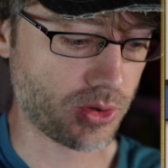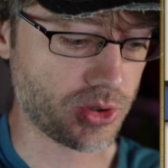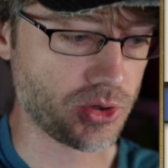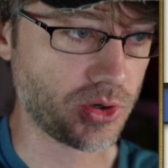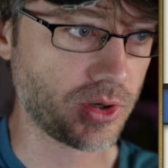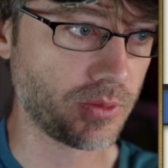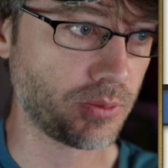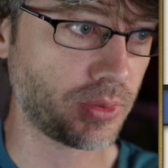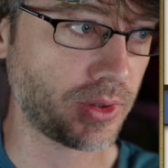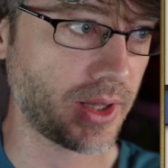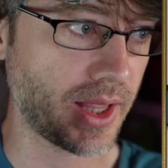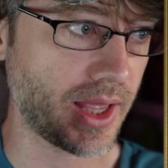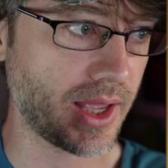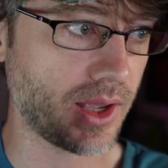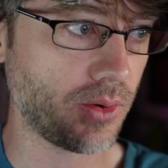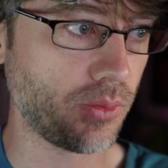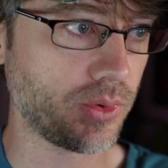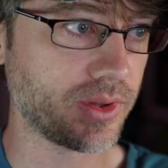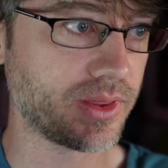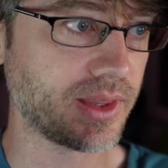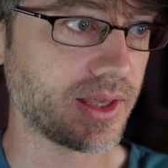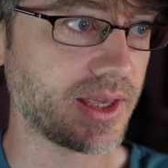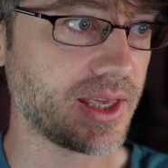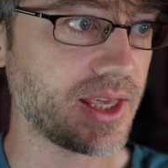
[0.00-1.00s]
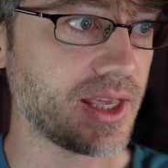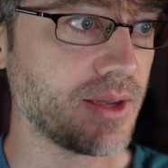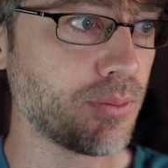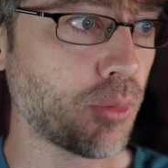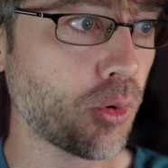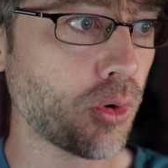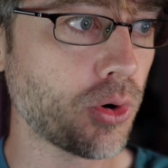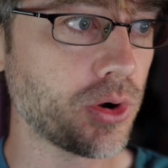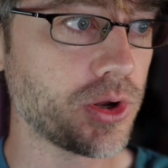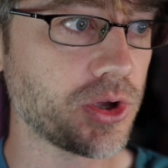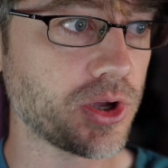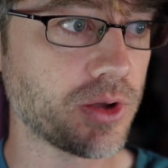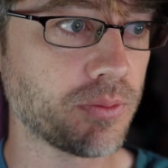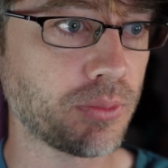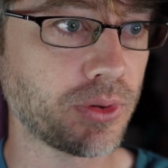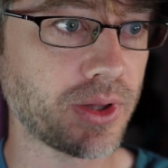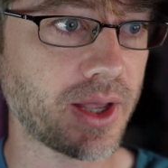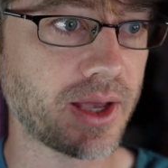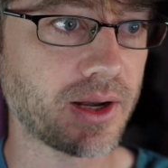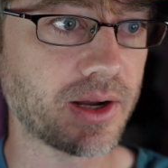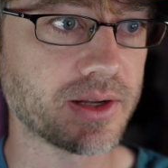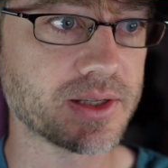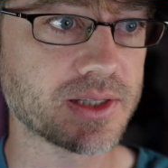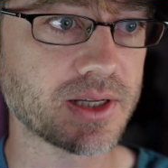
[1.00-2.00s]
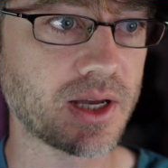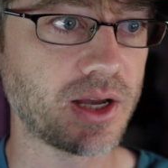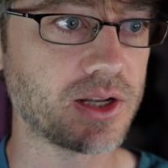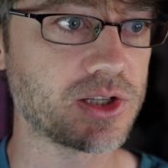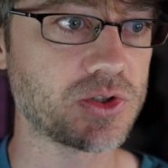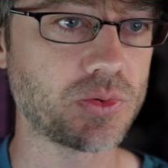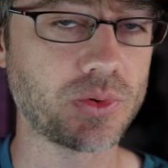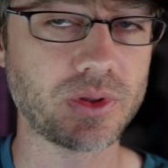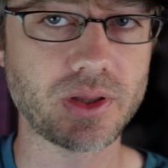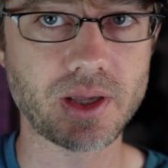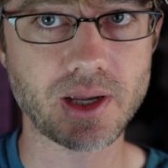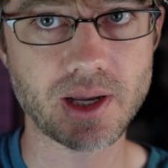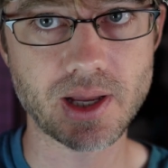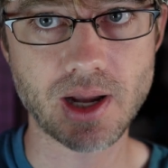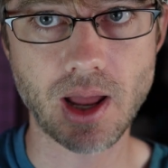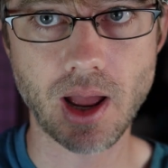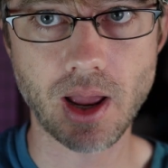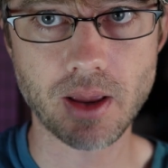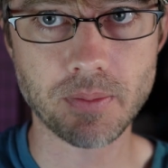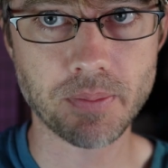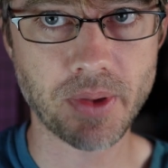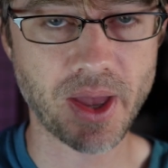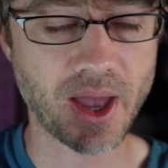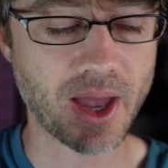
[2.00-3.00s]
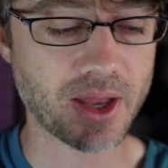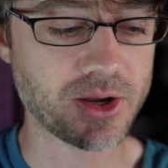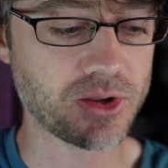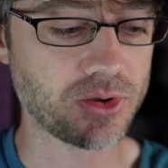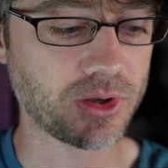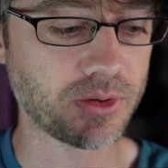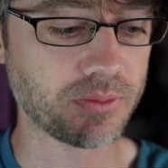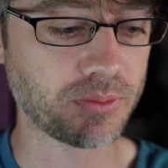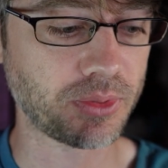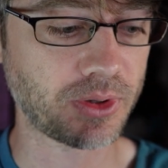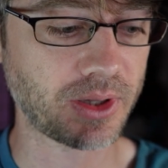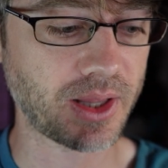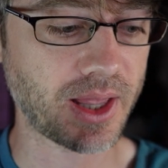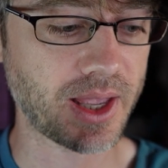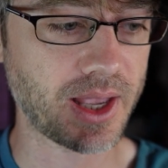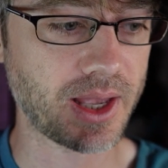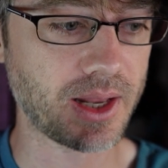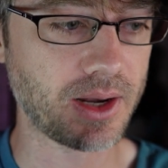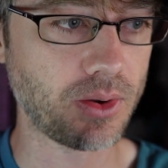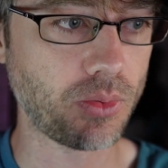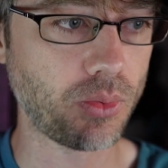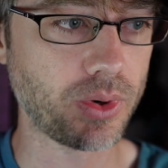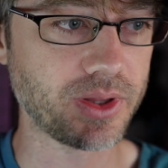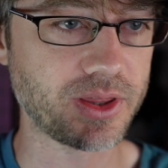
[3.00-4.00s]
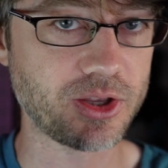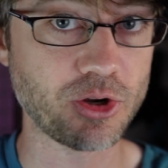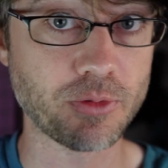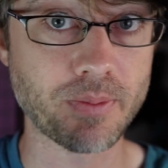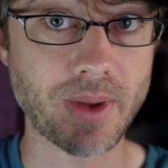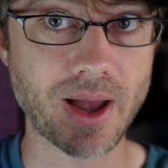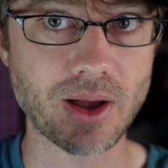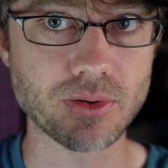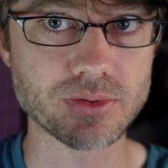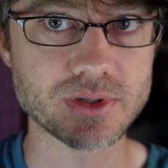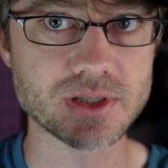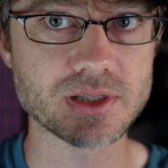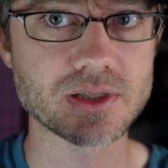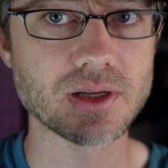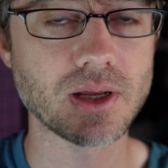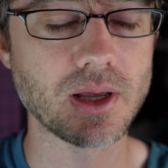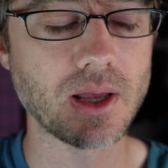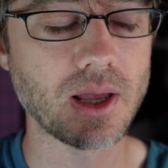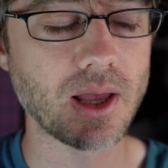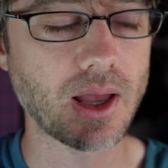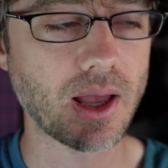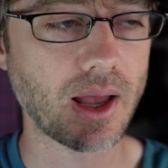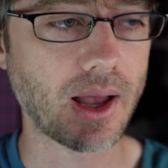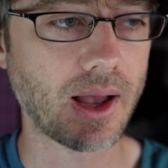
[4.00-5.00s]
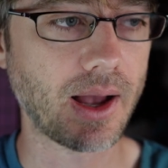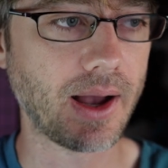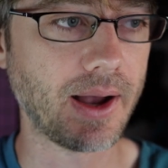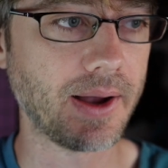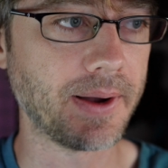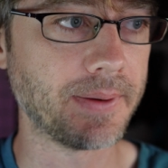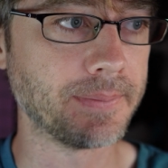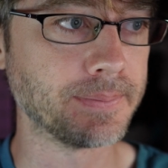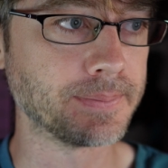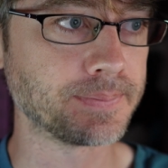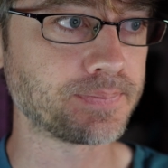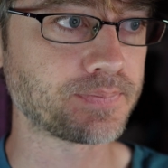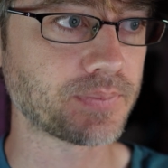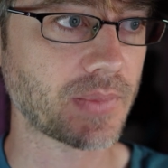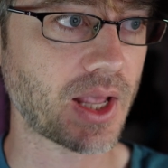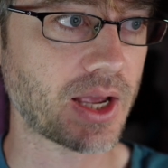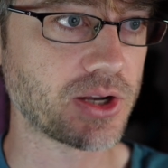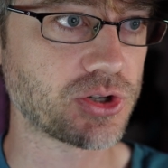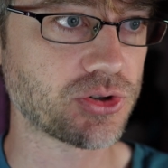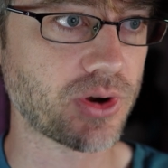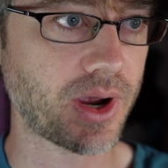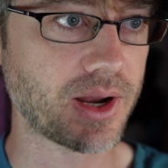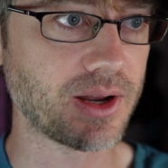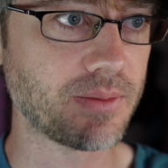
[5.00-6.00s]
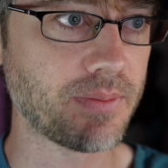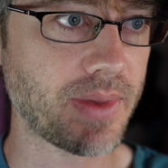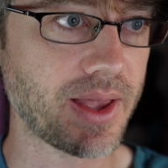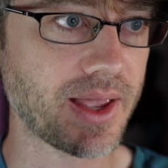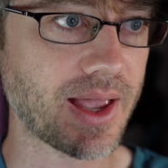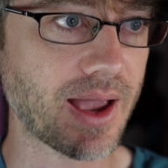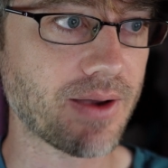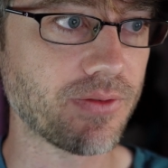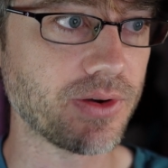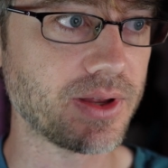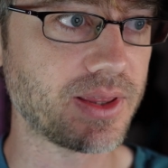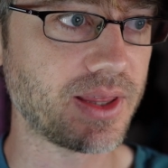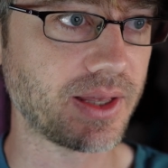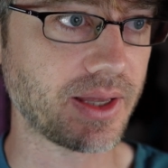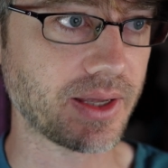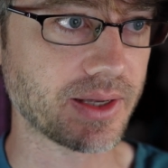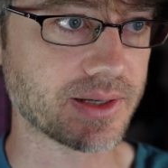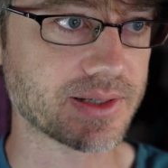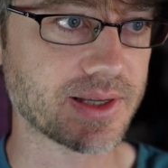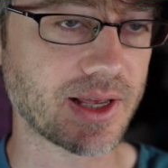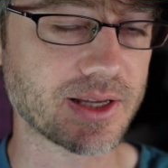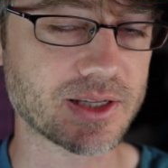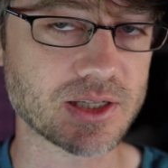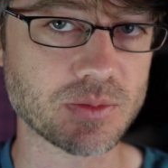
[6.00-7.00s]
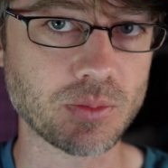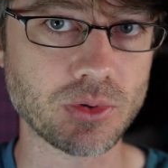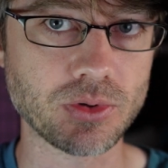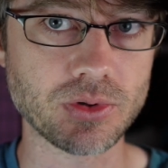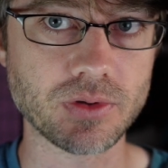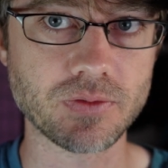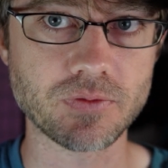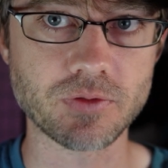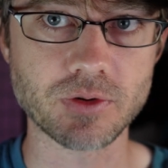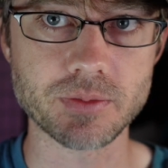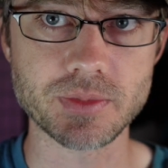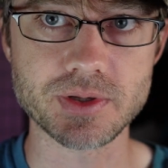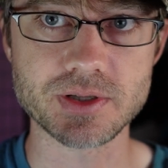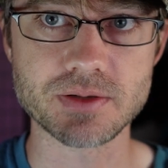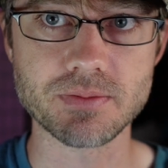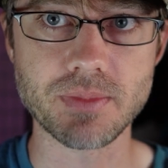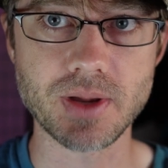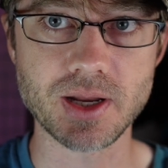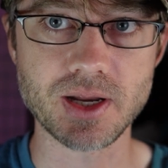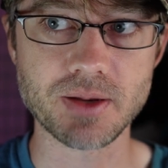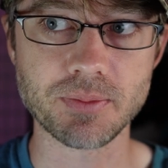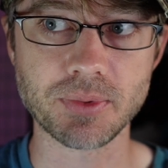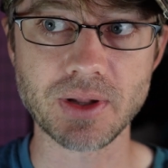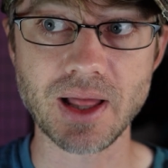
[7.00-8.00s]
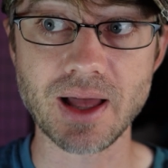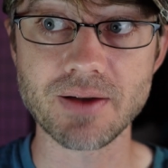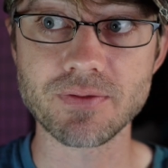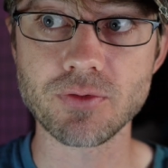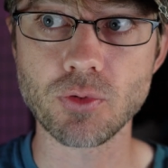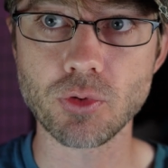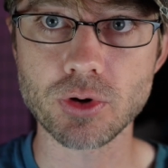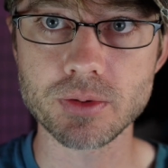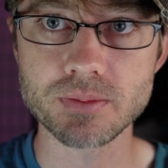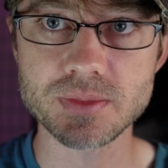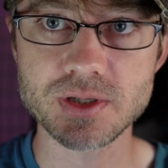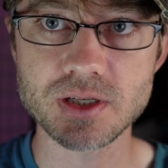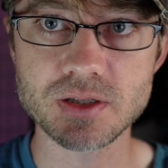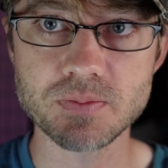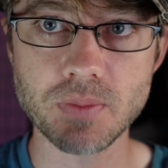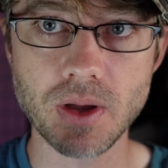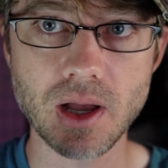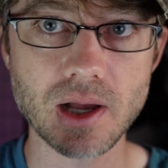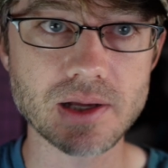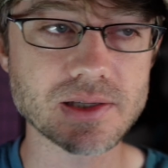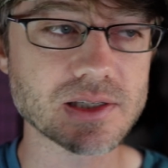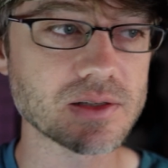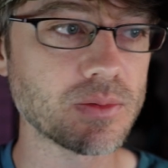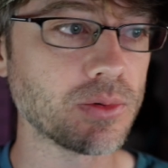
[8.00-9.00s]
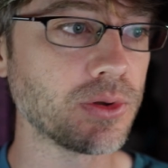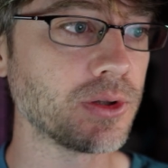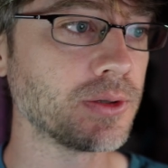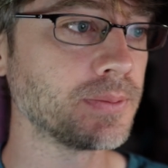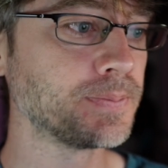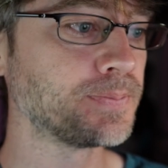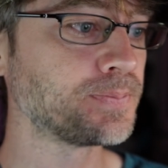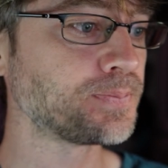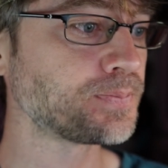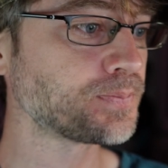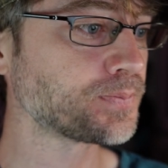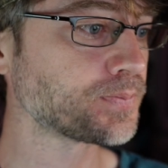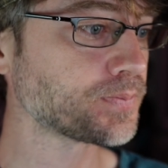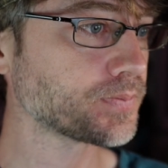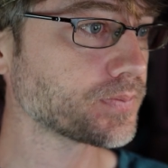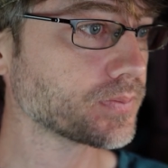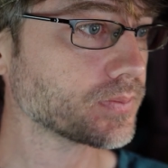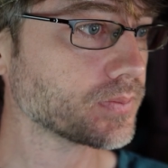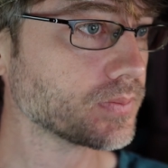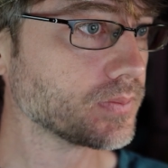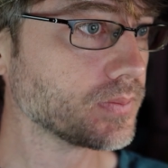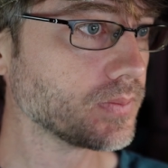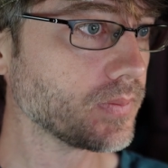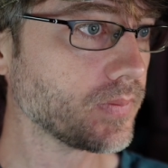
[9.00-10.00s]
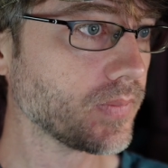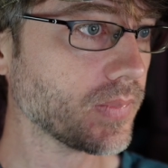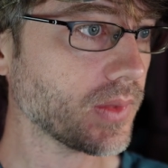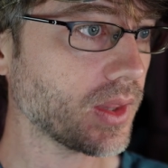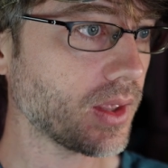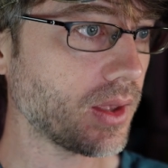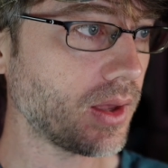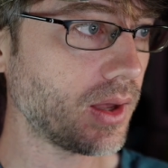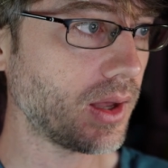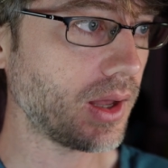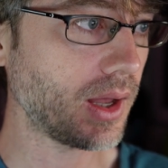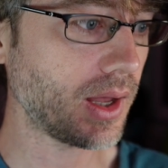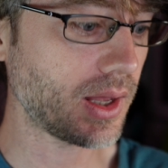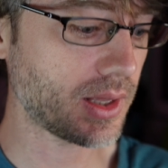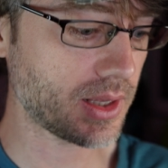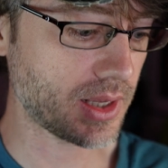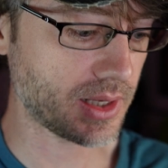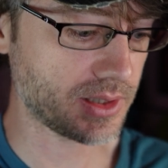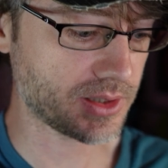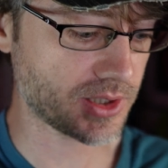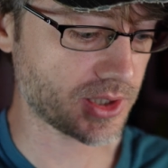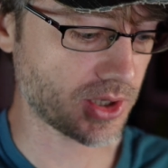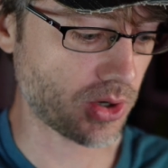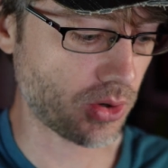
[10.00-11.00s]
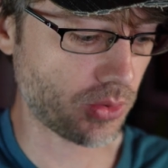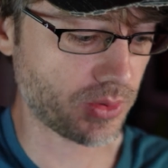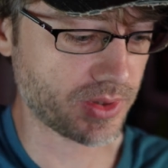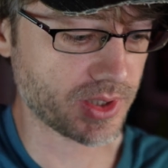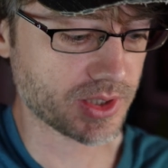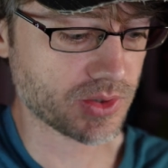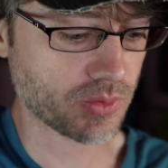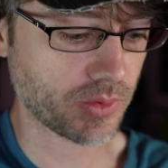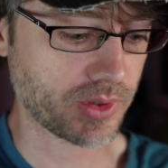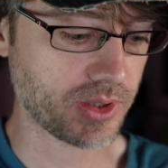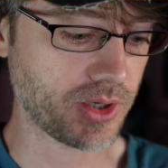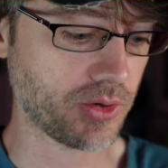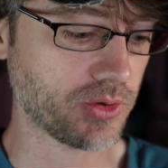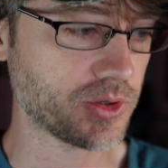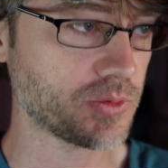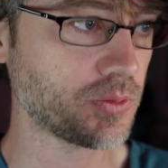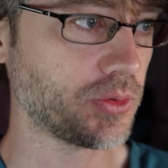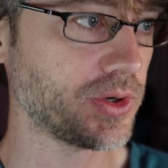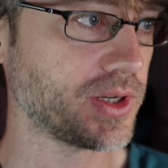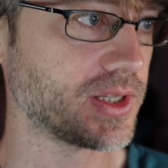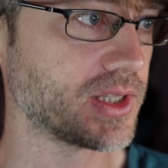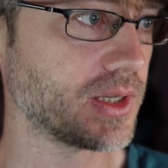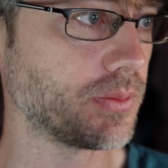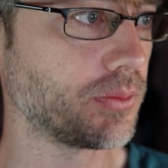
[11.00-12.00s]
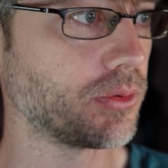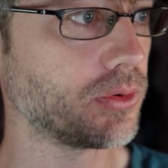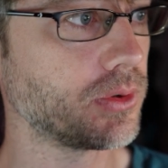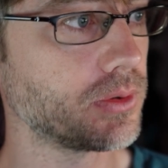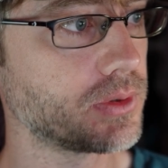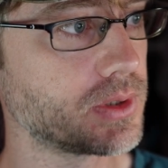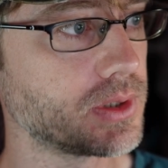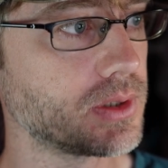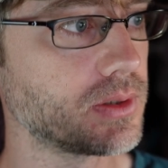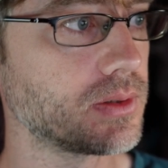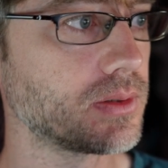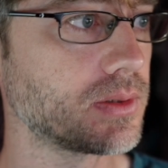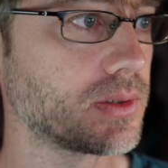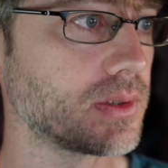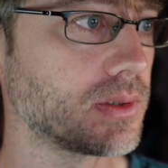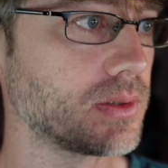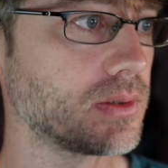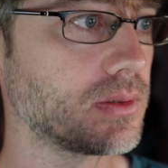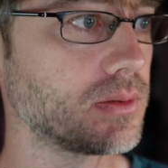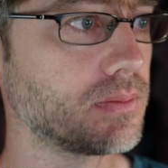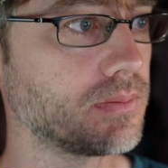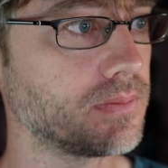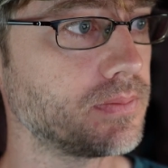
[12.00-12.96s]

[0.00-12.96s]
you can play it with the keyboard, you can play it on touch with like an iPad, you can play it with your mouse. I try to make everything accessible from as many platforms as possible. And so with this one, it's pretty simple. Dun, dun,